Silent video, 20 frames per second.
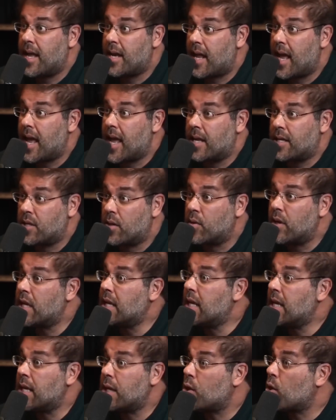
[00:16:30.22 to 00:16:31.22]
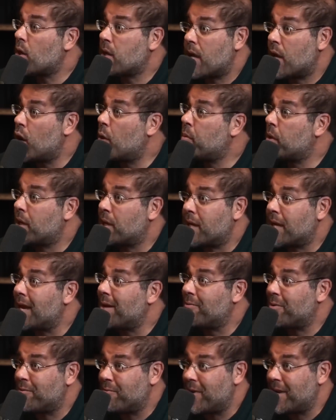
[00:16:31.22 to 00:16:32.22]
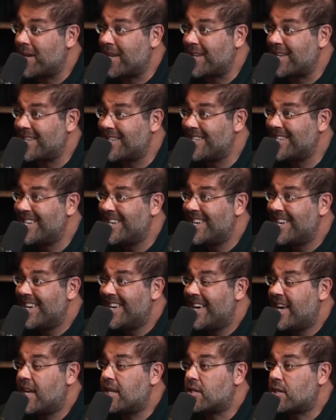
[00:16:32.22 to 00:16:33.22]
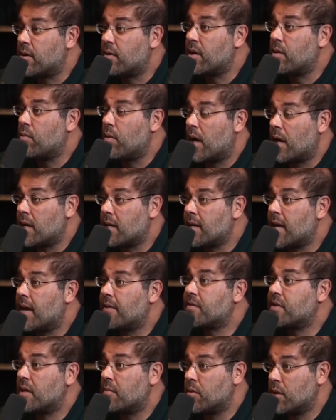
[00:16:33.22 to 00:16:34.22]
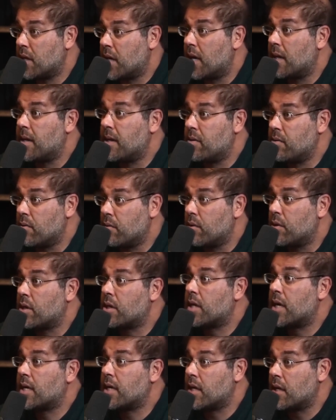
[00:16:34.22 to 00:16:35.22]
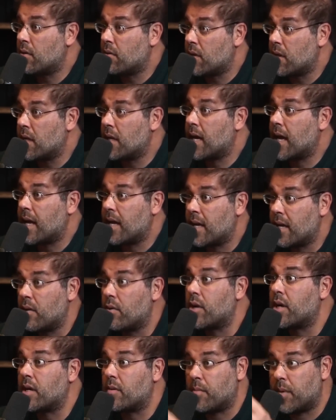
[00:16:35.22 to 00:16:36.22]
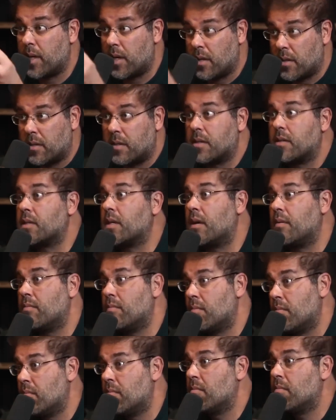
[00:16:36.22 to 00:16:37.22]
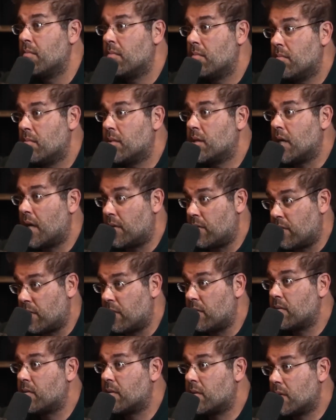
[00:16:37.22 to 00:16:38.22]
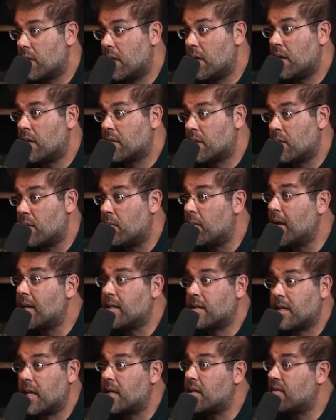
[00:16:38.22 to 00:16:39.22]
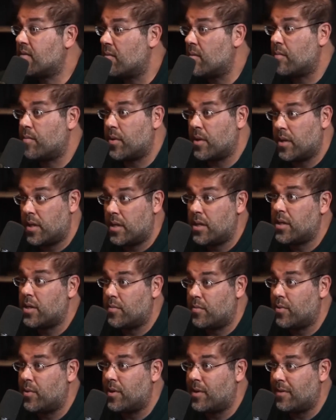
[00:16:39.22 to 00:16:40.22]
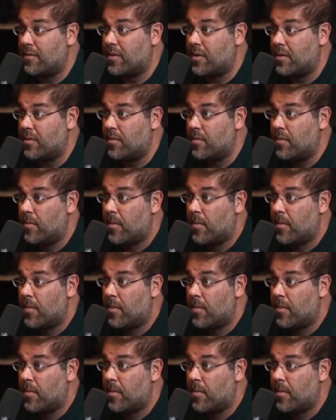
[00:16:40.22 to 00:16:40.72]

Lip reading: And so he needed all the help he could get when running. And so he wanted to have someone on there who looked like a unity candidate who could appeal to some Southerners. So it made sense from a political point of view.